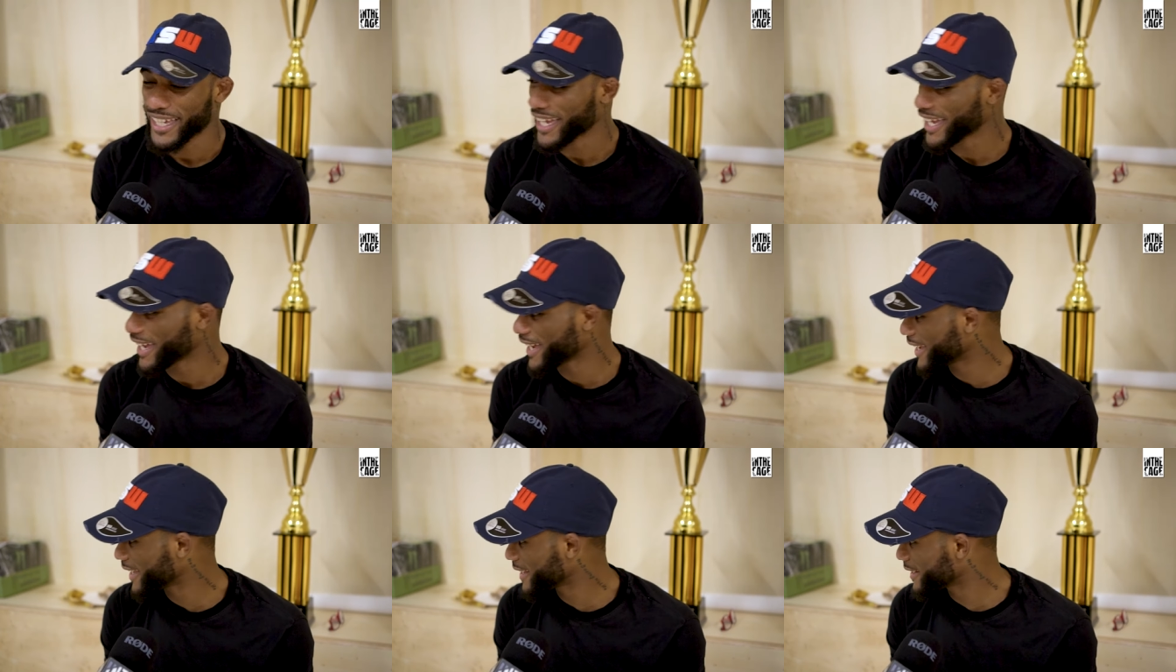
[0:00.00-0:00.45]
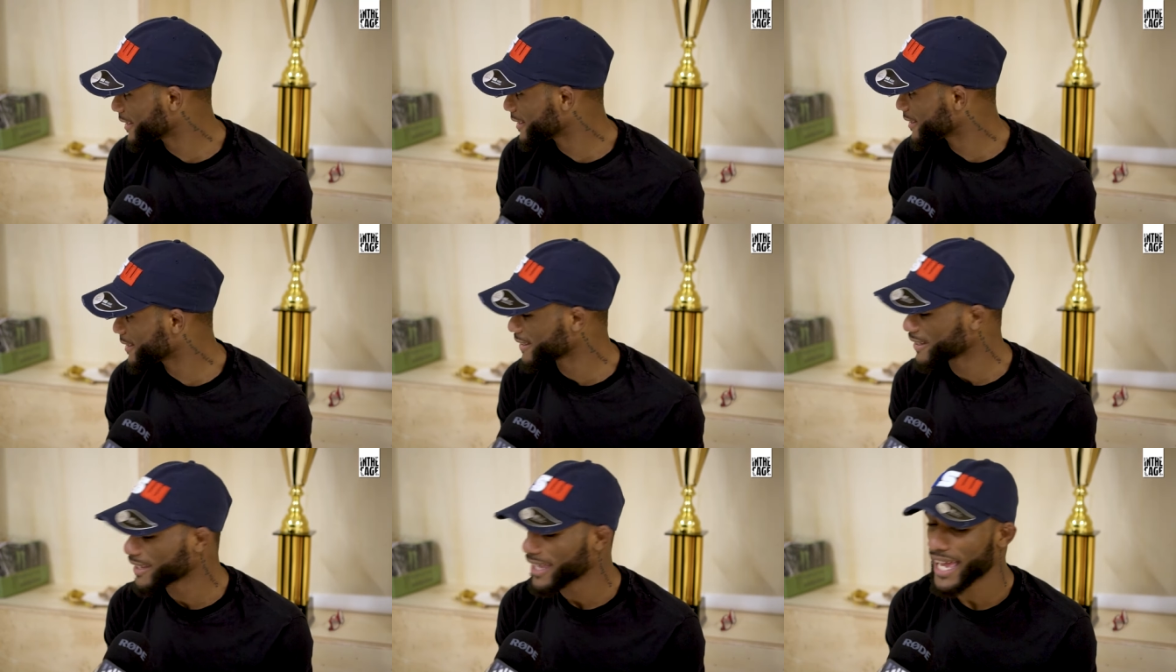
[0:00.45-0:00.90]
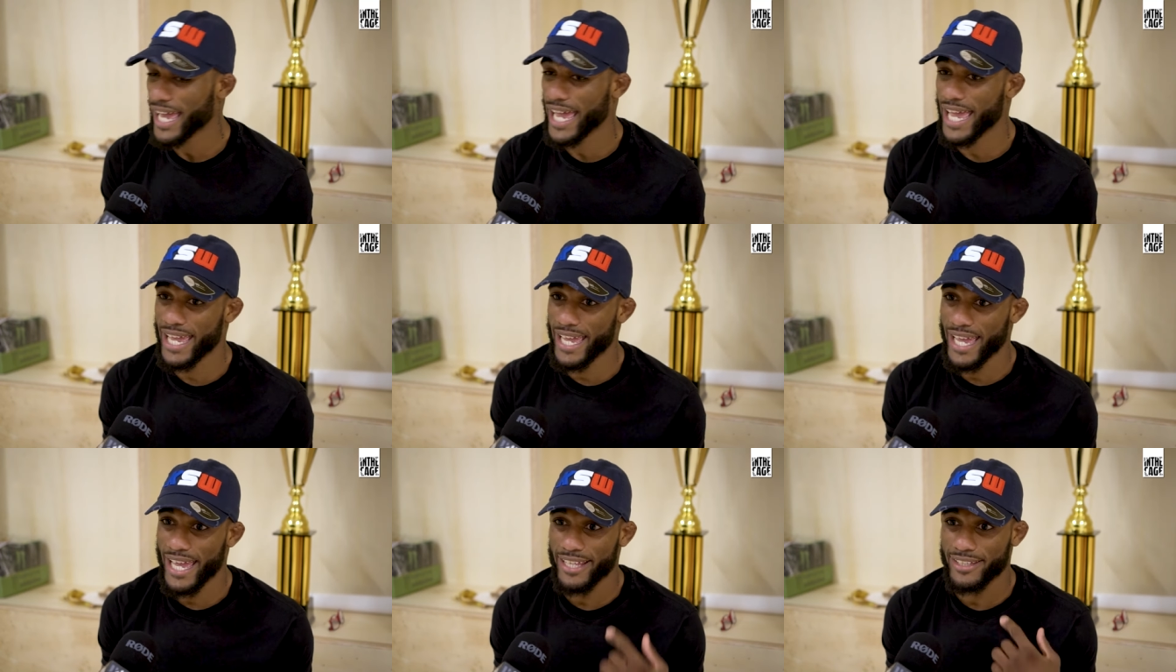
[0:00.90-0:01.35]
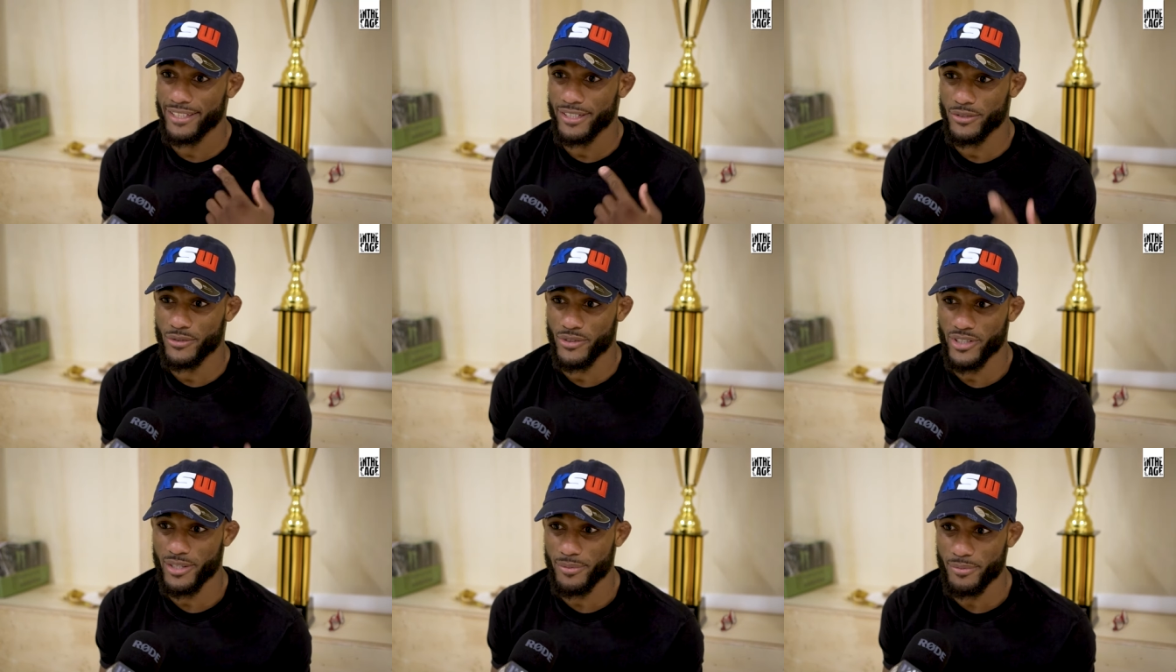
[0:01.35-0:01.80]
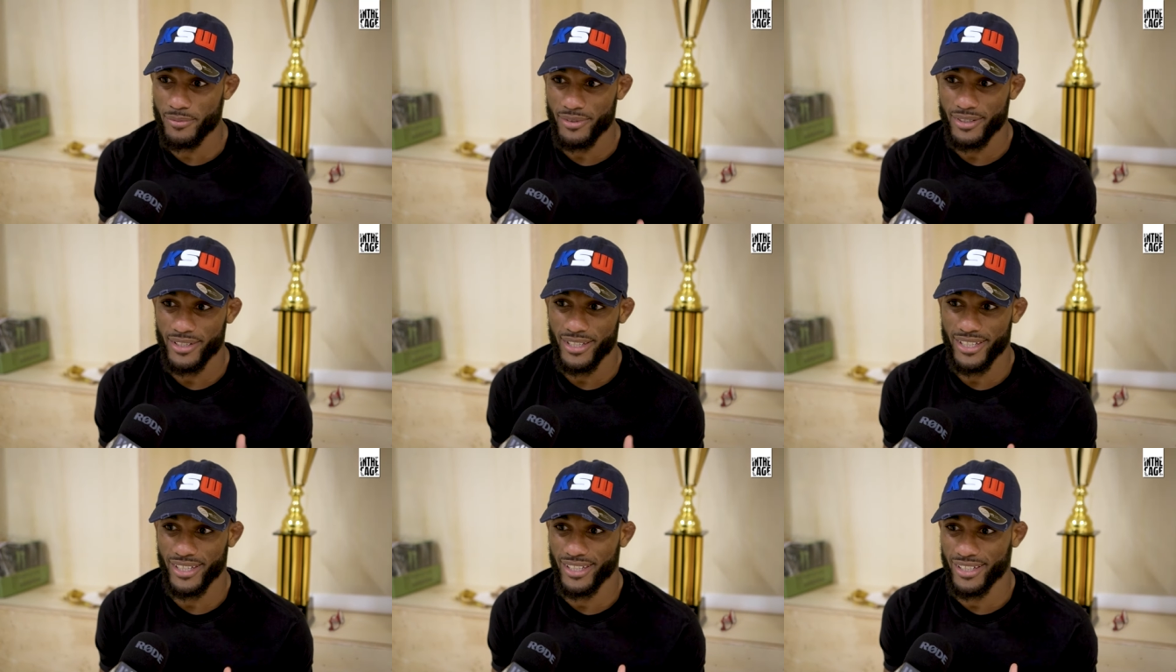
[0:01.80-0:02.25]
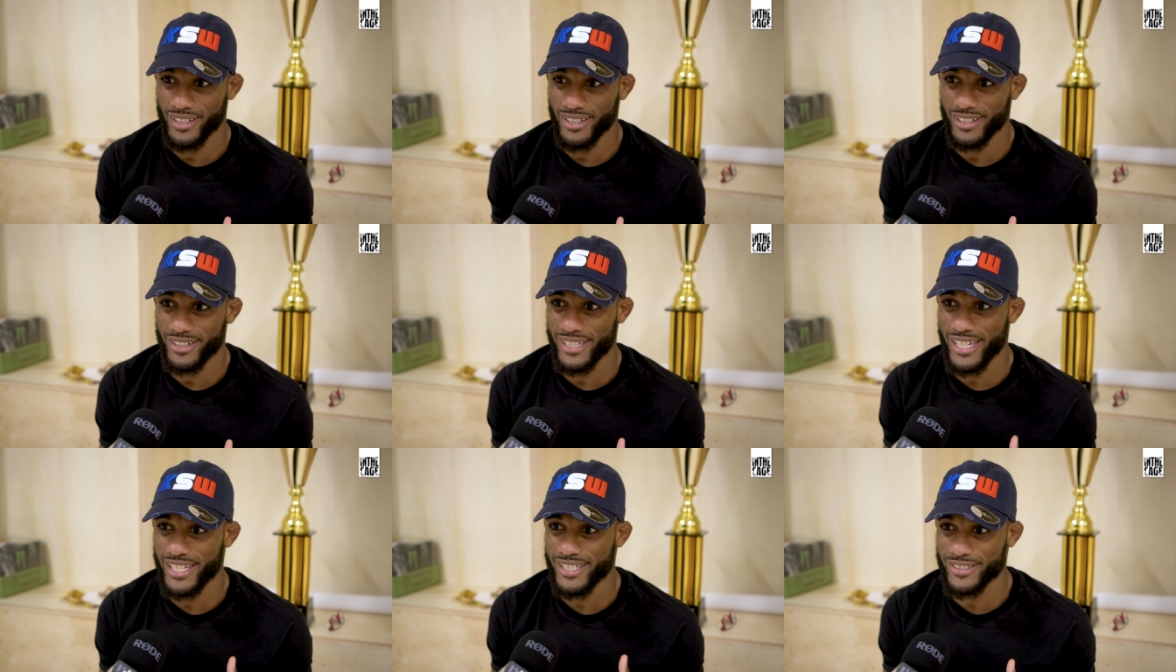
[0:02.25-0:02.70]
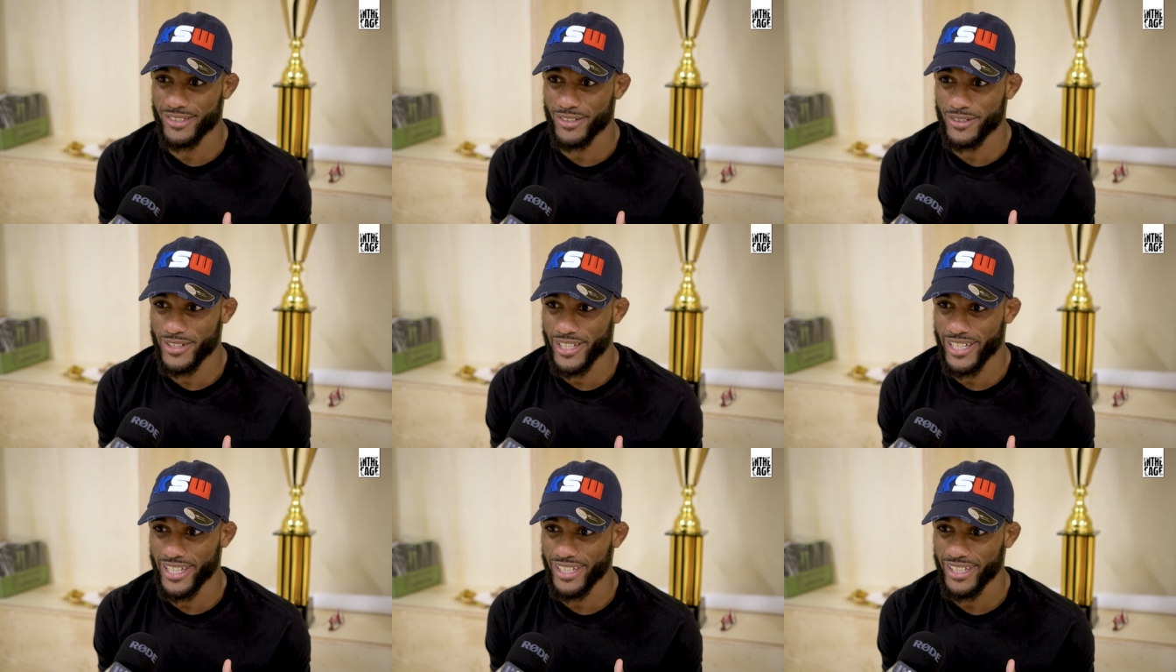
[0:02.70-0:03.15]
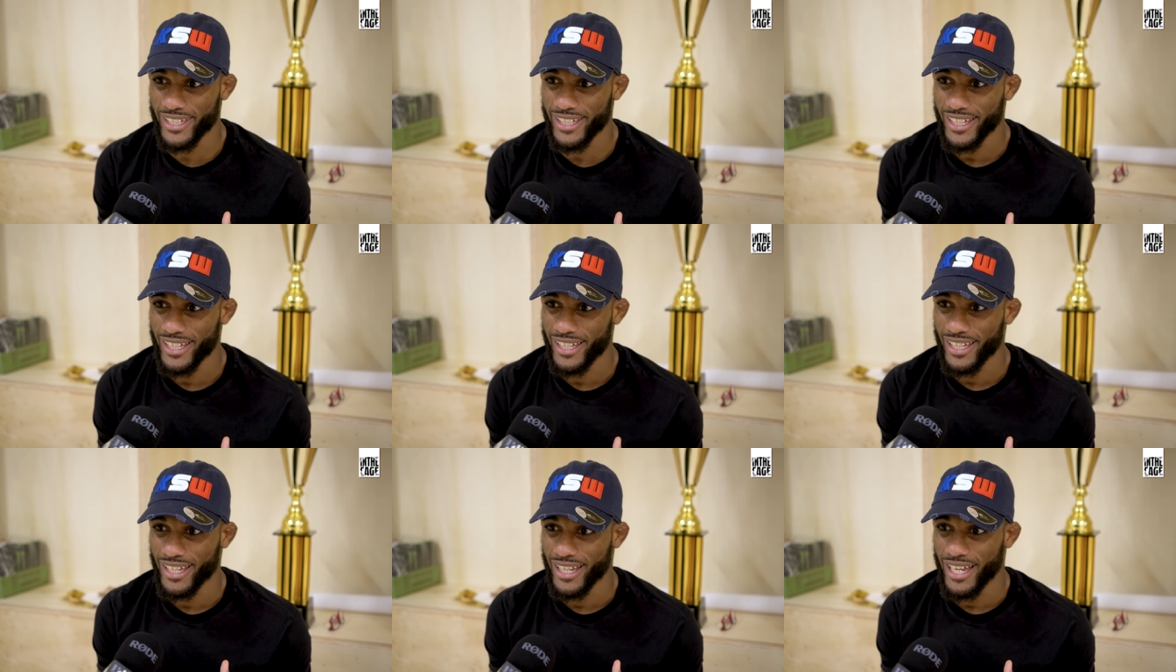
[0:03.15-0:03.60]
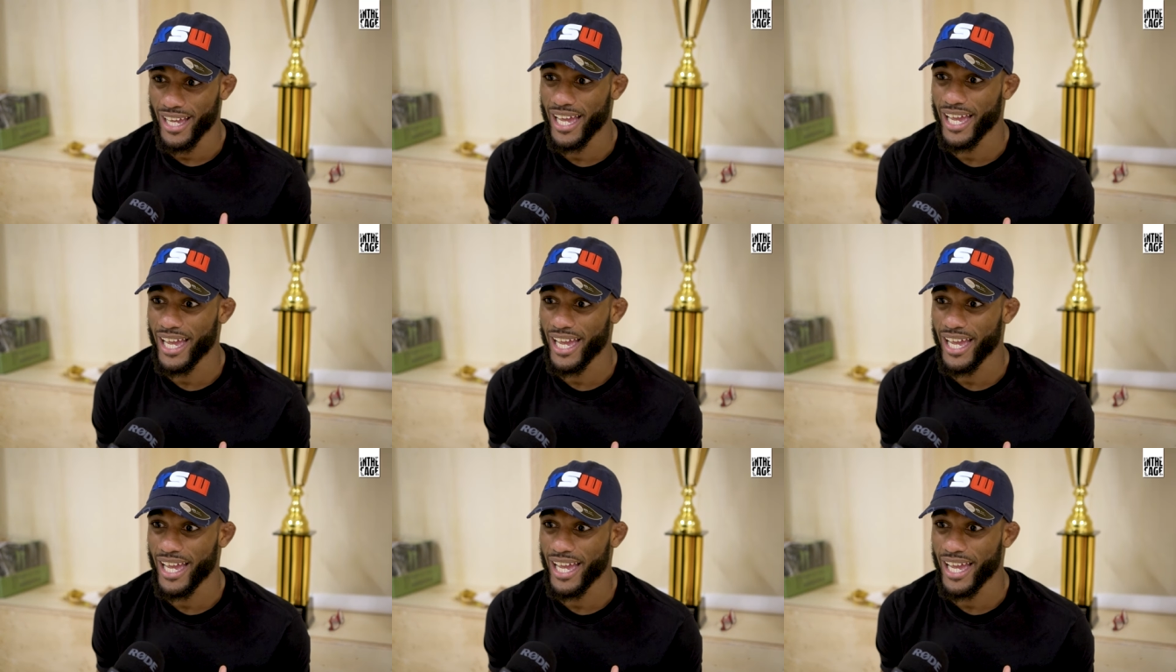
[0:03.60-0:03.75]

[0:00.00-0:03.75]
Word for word: And I had a dream uh, yesterday. Mm-hmm.